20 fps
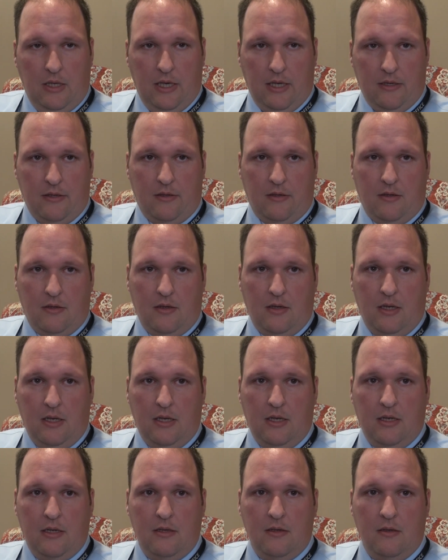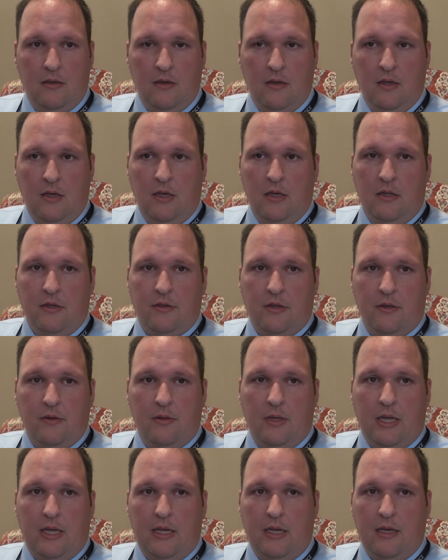Yes. So
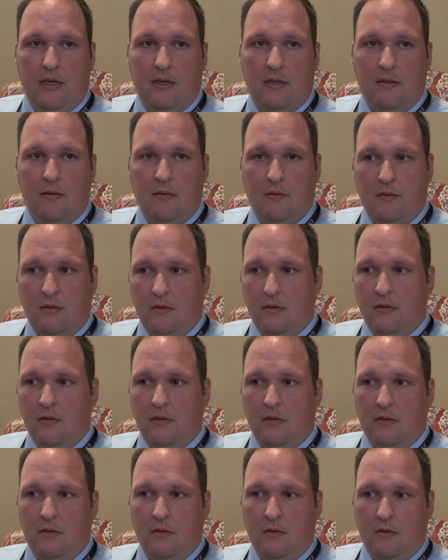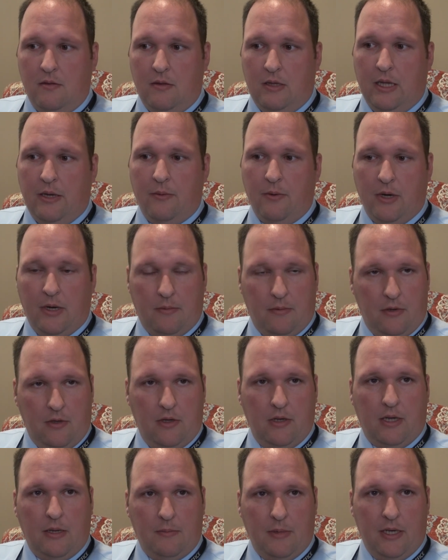they were able to
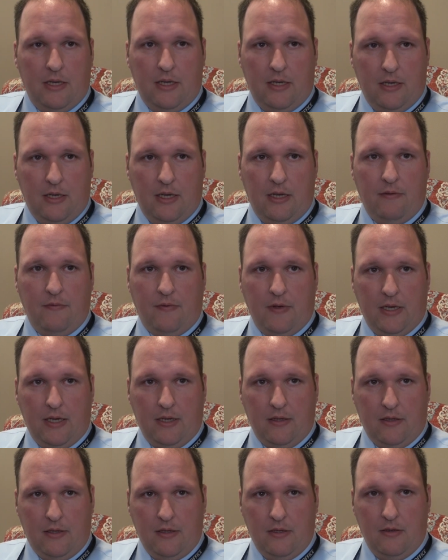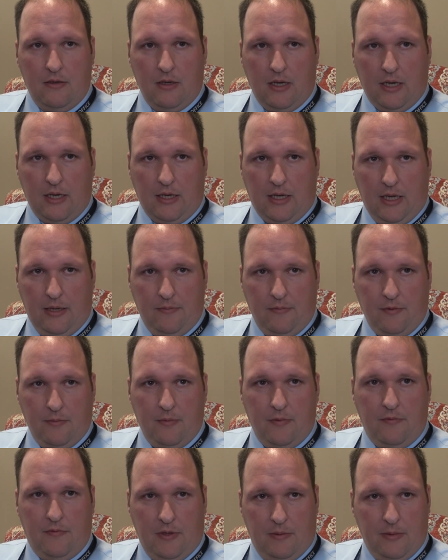look at my DNA and find out that I came
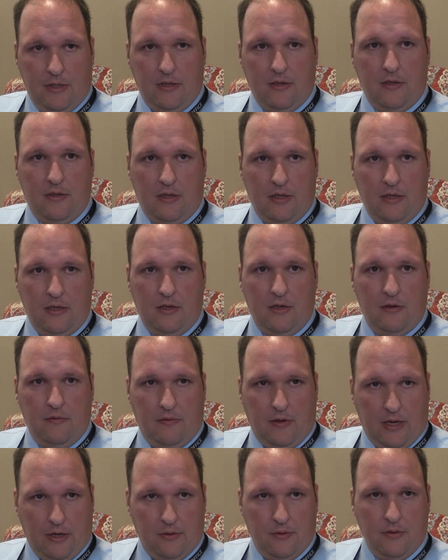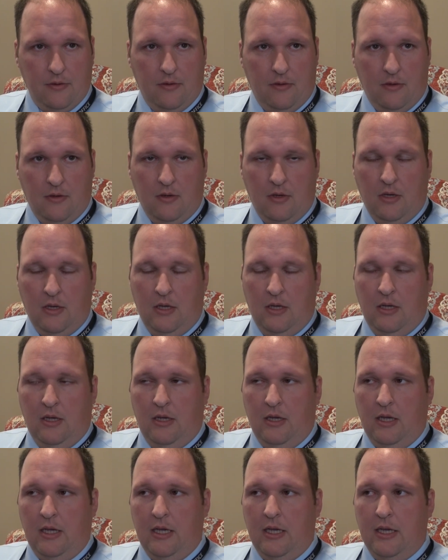from a female descendant of Howard's.
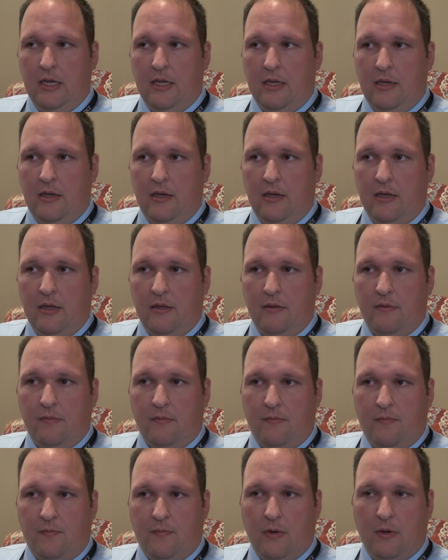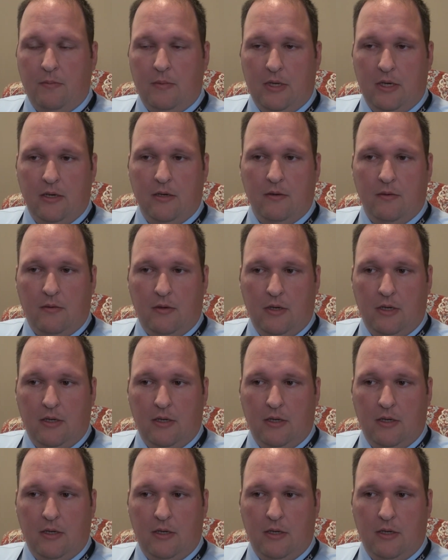And from there,